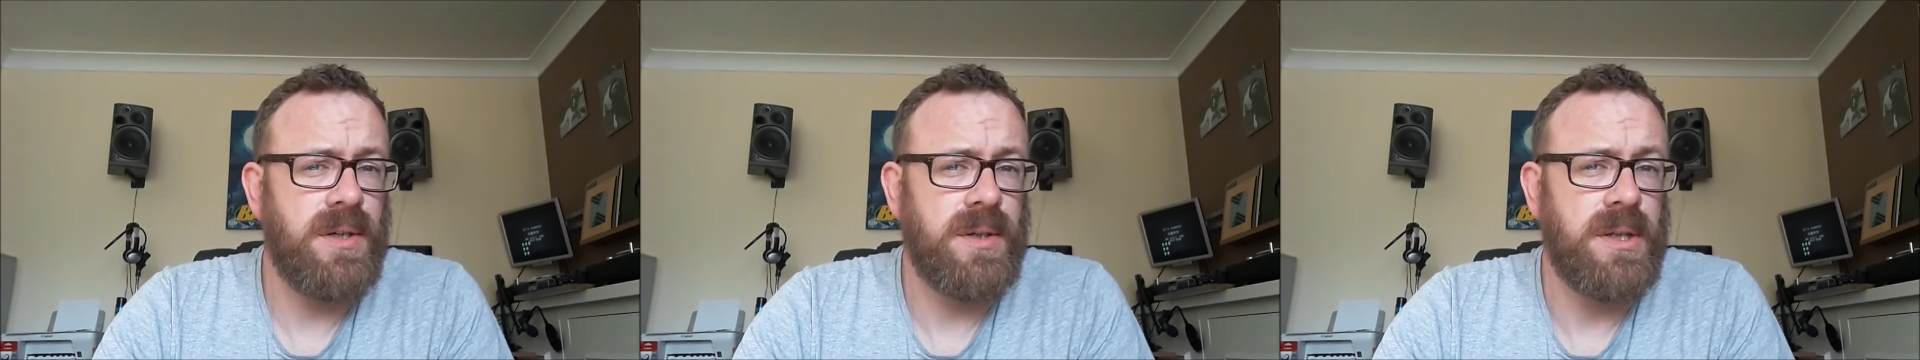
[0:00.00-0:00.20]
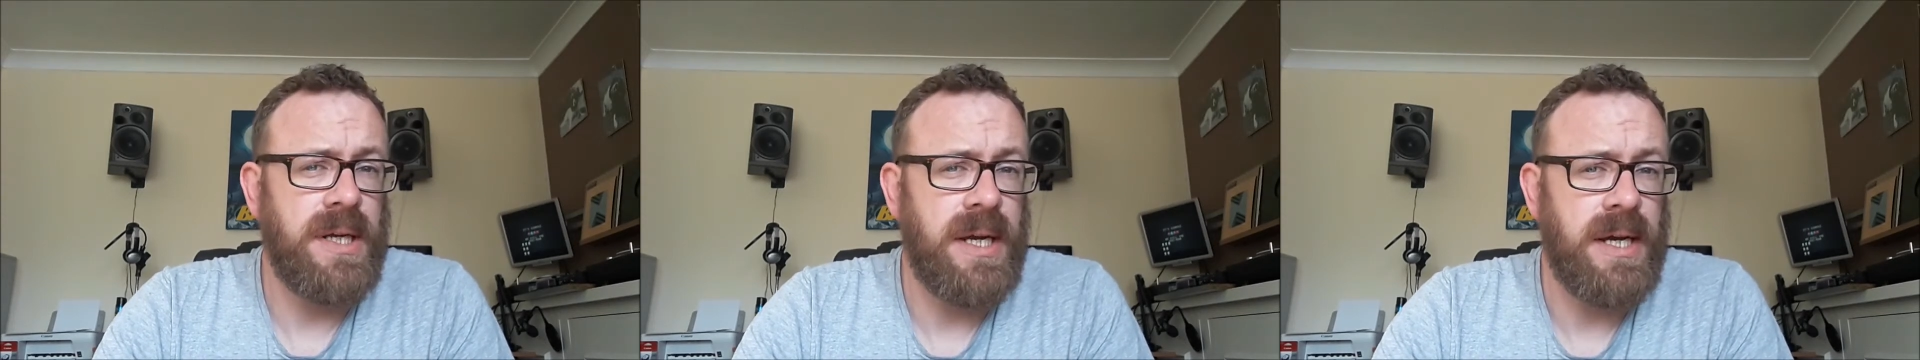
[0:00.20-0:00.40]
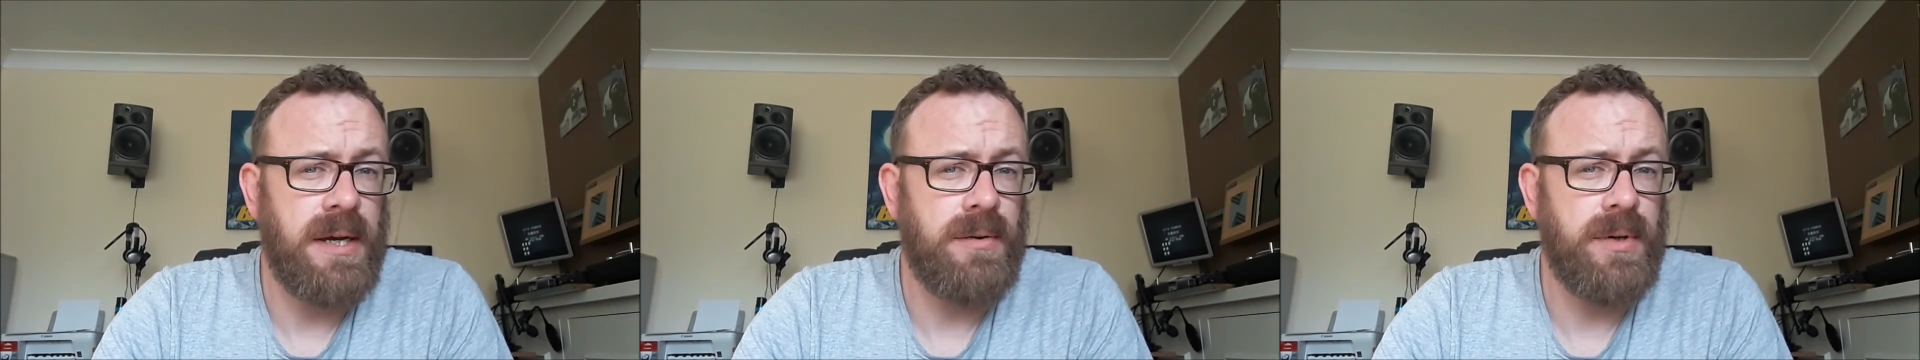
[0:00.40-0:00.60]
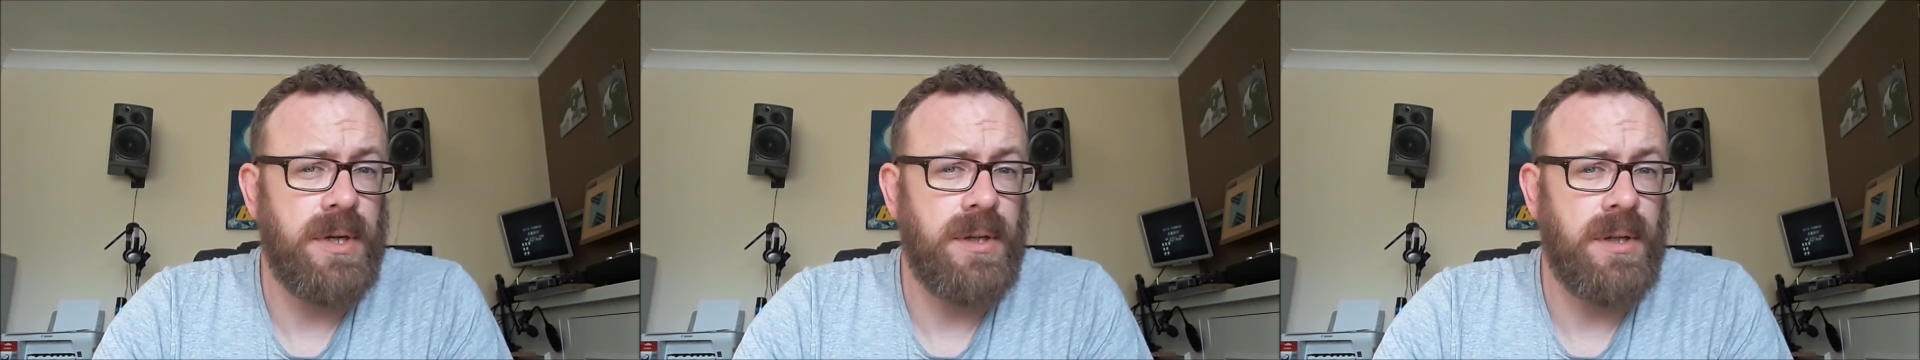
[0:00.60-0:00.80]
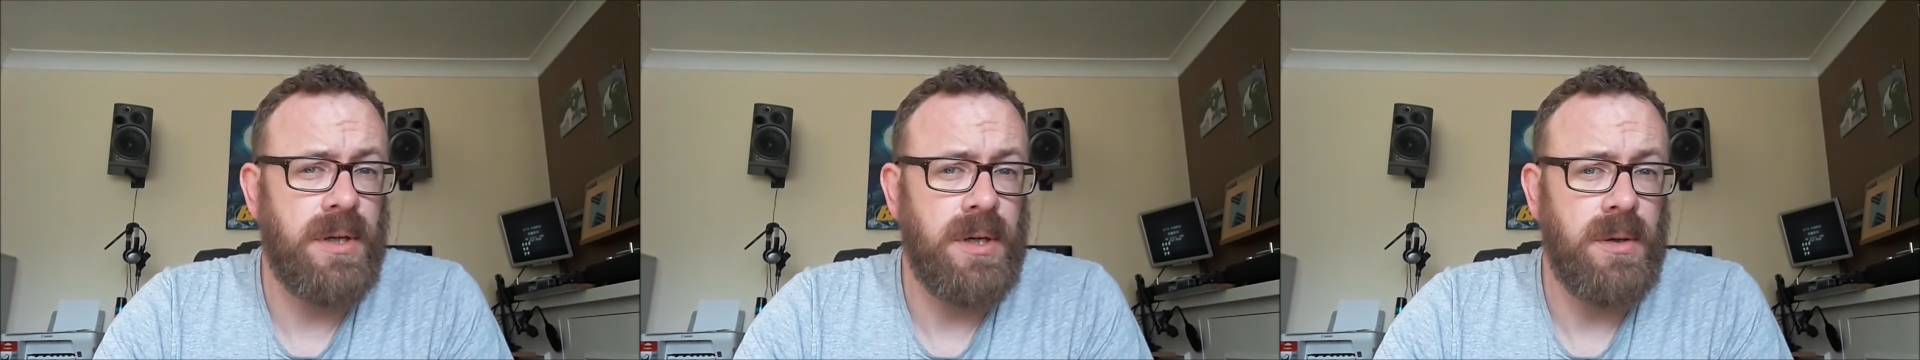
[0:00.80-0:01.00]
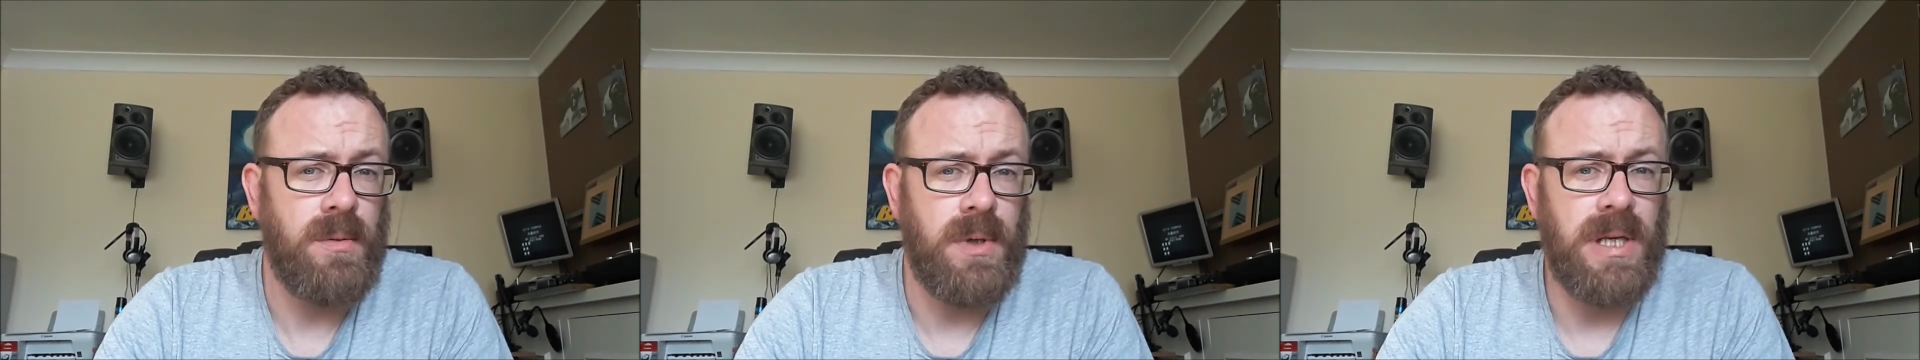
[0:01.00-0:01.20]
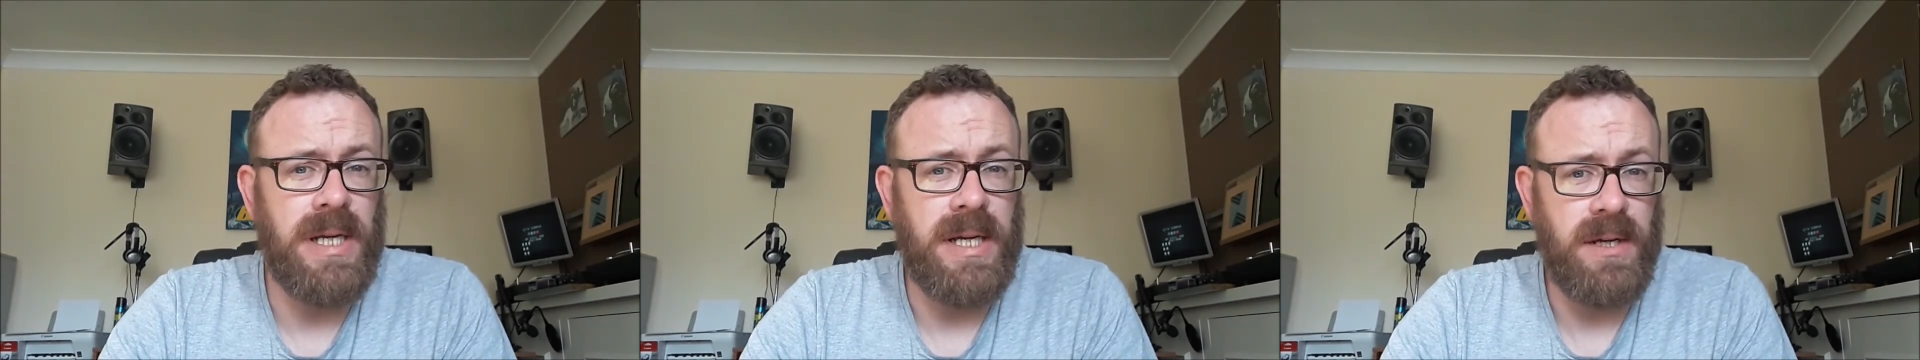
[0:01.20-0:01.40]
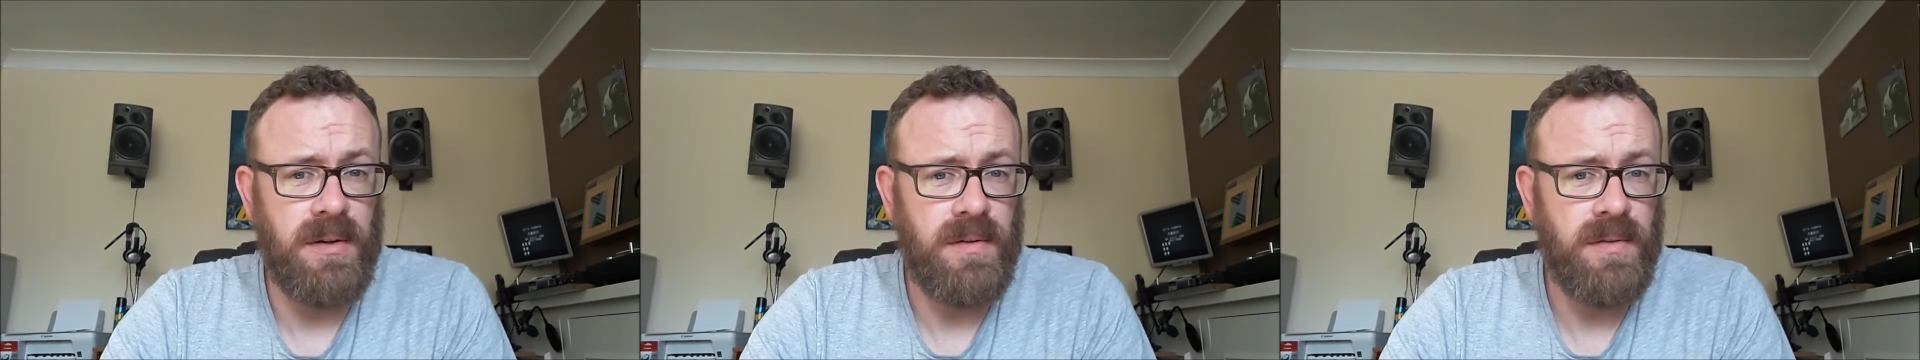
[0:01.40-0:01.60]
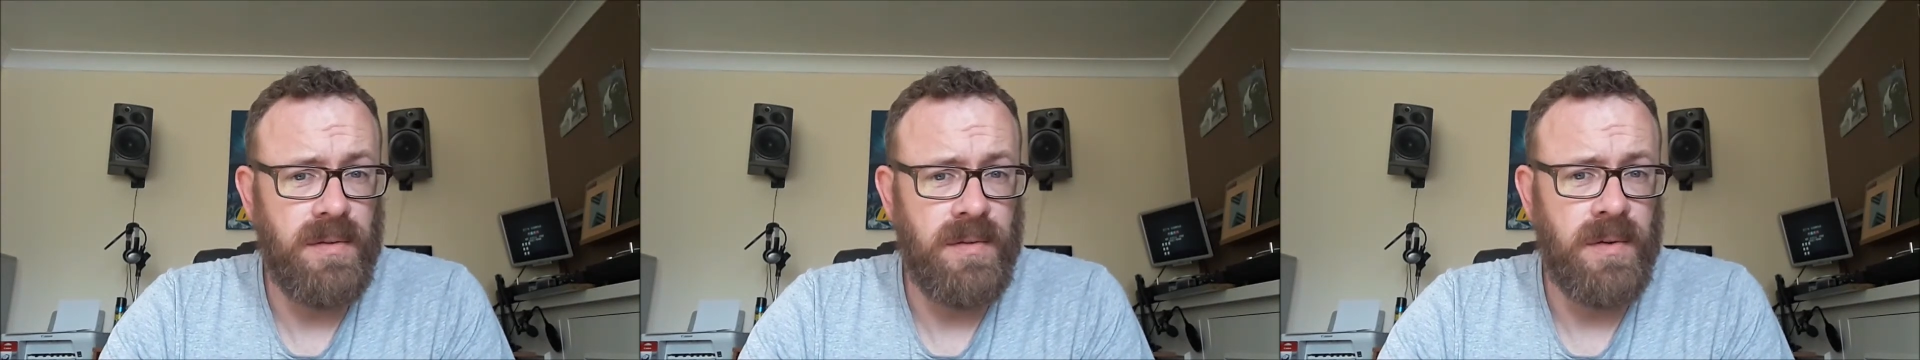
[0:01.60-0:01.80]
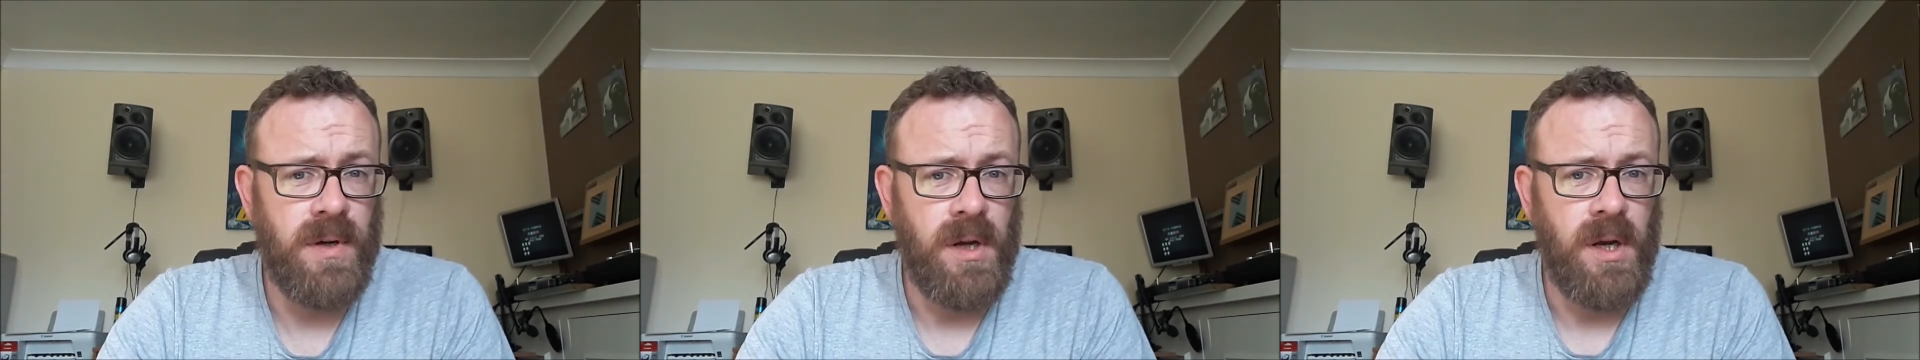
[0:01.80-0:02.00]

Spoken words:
on the area that you live